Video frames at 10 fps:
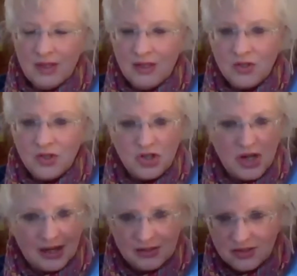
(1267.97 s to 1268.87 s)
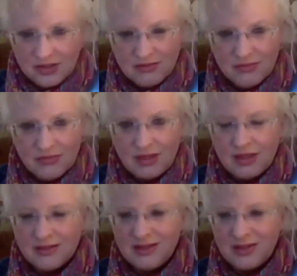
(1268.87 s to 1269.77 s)
inject
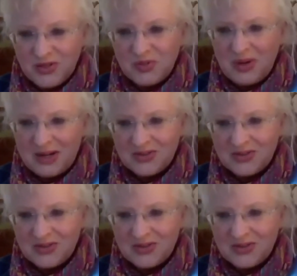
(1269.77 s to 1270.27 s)
things into my